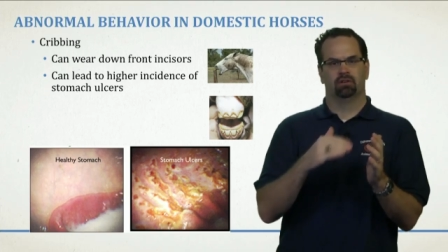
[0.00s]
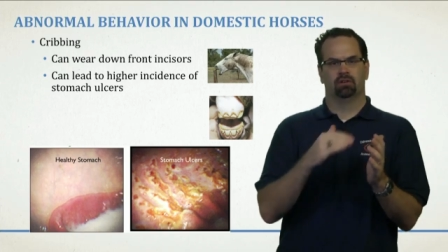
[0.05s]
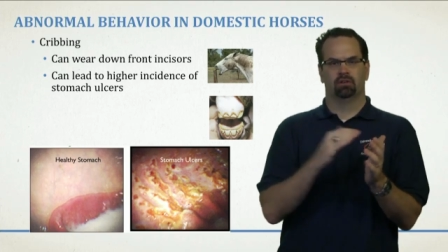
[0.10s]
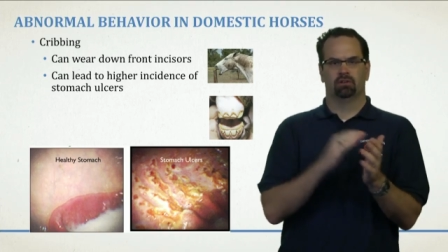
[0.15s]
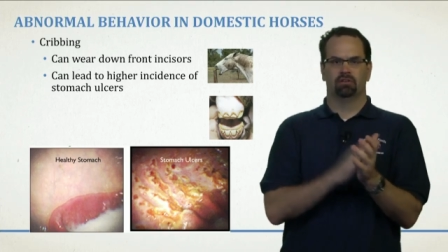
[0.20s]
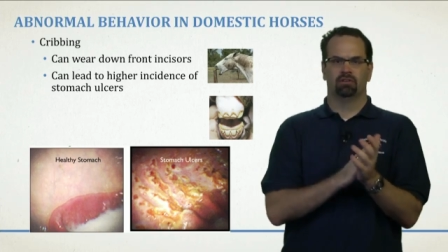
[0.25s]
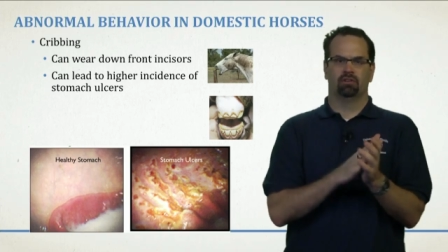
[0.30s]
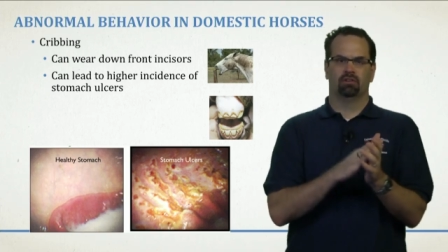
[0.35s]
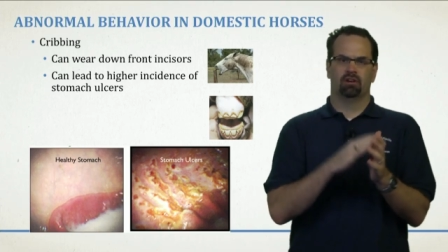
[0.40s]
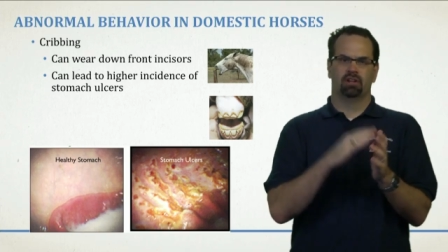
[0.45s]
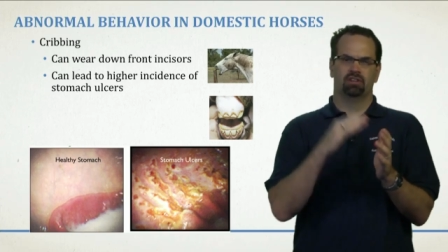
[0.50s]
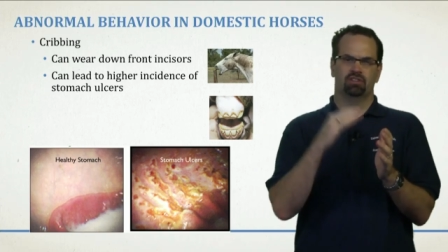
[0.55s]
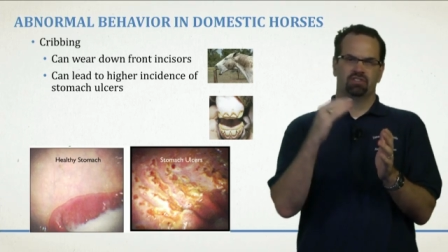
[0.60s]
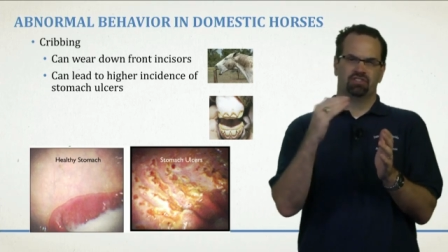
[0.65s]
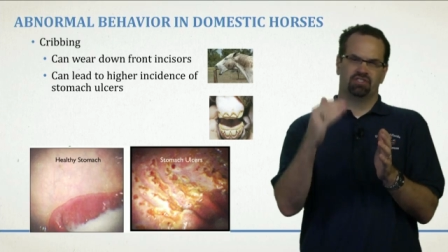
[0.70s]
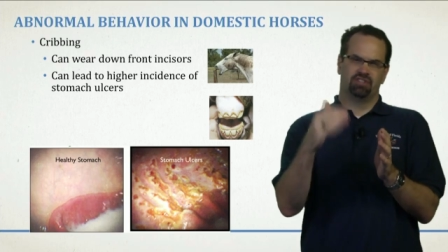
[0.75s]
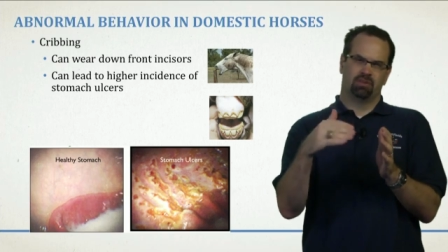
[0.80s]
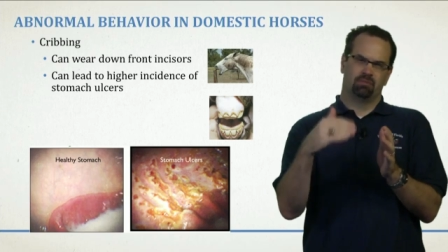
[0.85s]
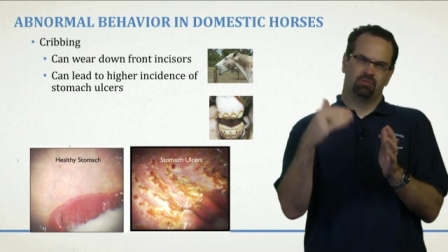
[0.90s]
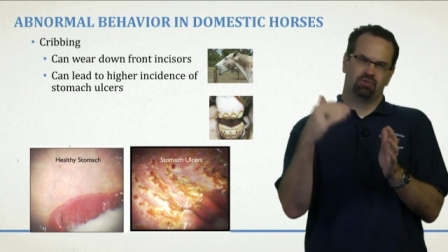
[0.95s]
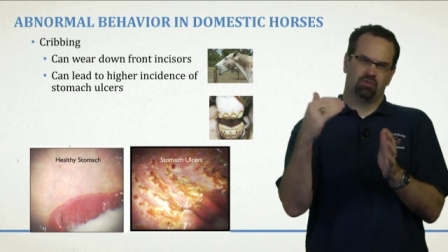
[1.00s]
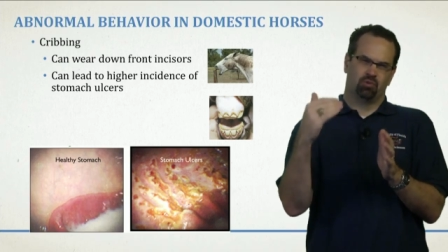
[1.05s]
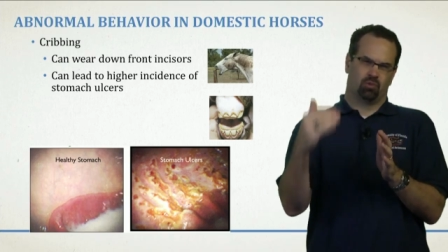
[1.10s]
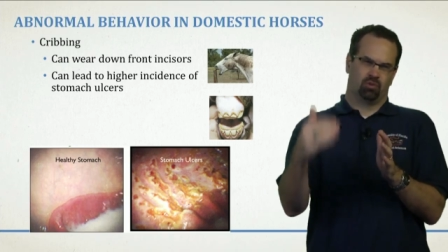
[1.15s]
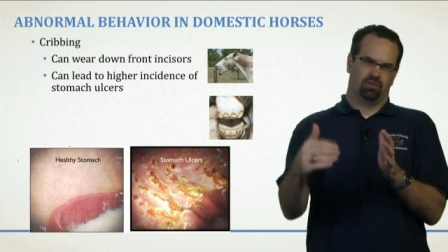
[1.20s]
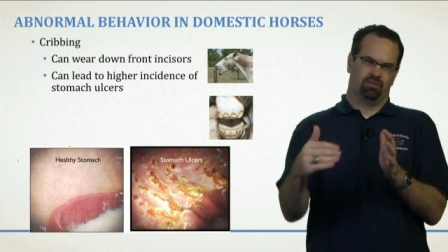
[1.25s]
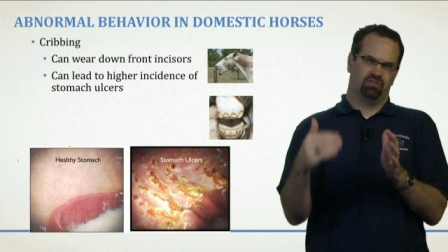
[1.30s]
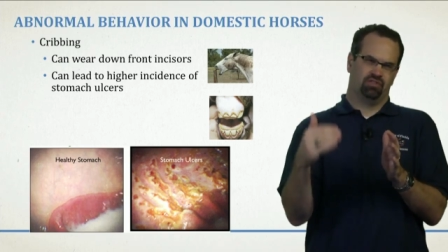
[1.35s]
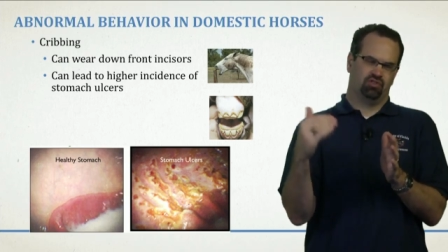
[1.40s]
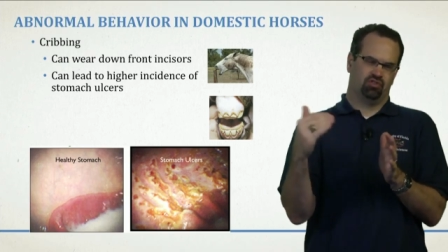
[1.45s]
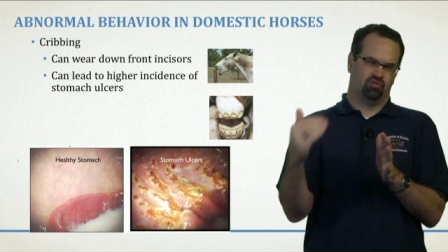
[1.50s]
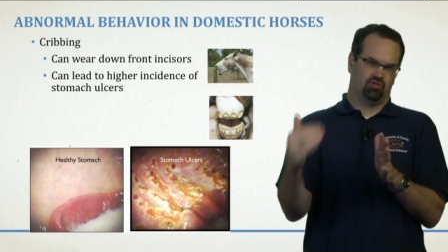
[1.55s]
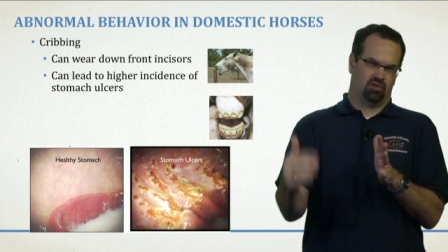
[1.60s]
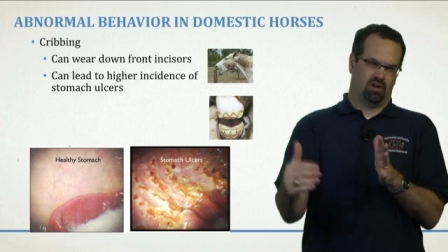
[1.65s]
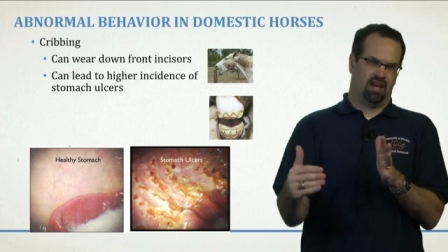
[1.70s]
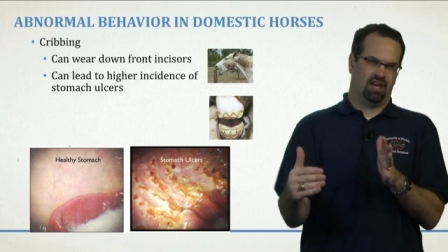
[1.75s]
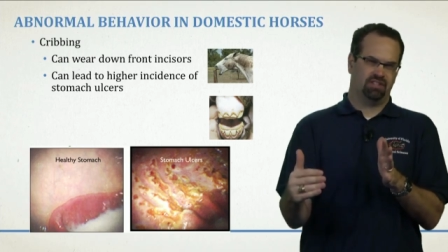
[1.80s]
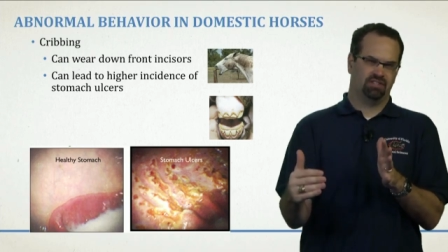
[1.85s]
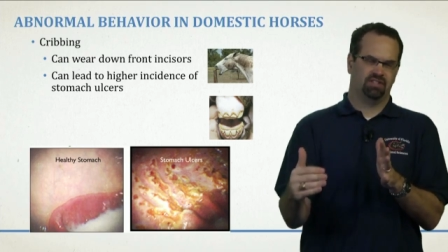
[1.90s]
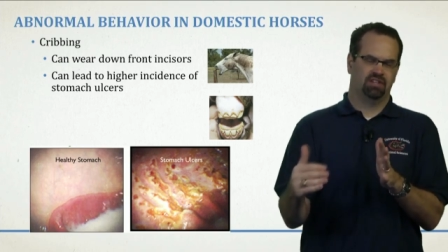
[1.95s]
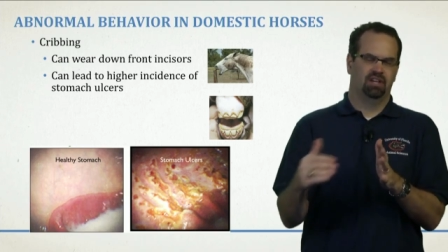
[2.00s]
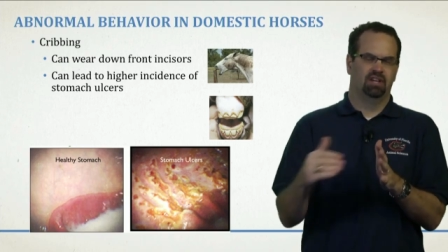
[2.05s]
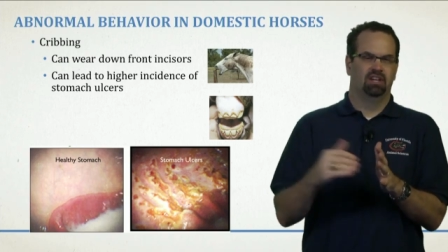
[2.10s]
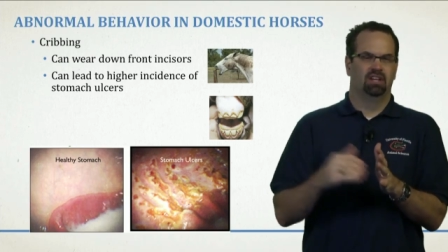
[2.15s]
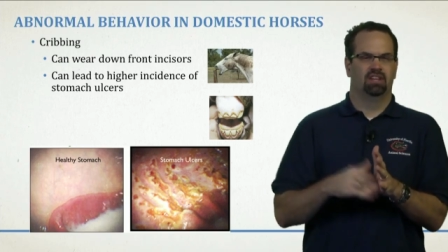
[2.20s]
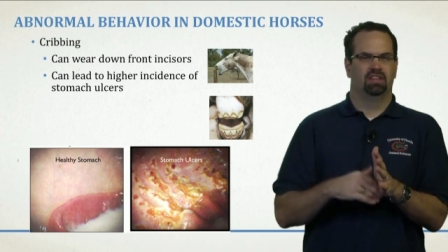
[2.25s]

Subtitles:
they're under some sort of stress.